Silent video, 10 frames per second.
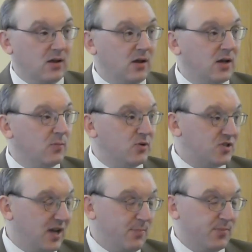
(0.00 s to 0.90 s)
And it was
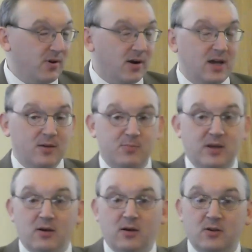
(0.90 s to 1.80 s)
temporary
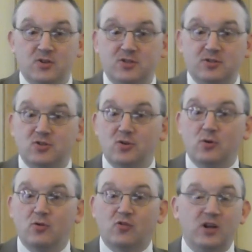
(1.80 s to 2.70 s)
because there's
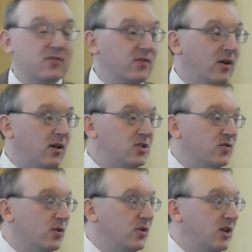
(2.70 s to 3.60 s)
no tree of the knowledge
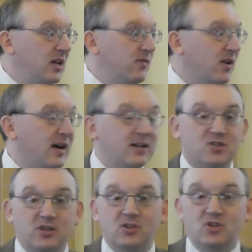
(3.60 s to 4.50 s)
of good and evil as
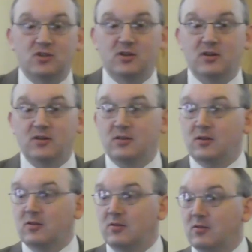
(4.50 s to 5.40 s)
such that
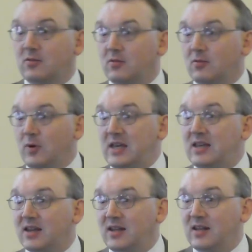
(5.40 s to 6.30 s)
we
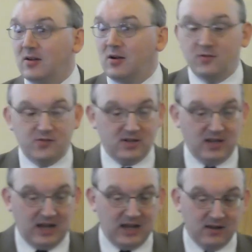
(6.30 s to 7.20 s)
can eat of
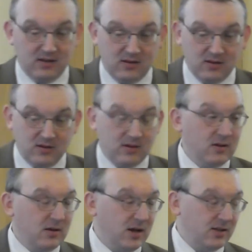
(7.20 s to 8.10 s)
today.
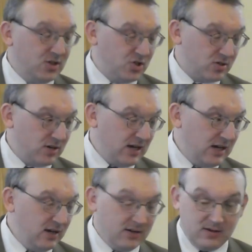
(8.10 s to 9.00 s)
And this
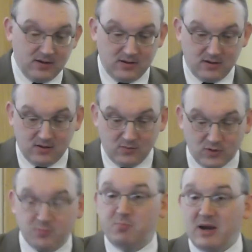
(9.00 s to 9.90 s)
tree
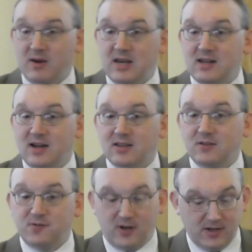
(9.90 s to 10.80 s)
was buried at the
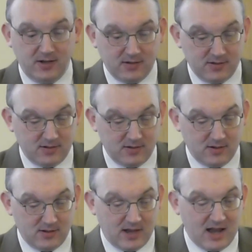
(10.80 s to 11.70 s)
flood
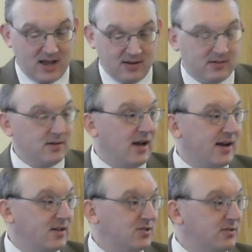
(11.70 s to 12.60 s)
and
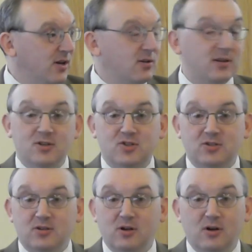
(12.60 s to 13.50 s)
has doubtless
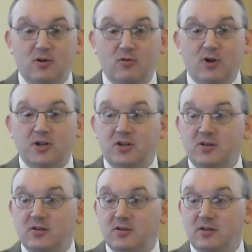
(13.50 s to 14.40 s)

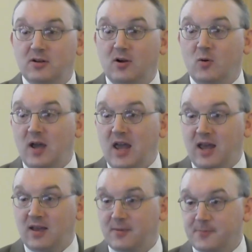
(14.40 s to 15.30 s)
rotted away.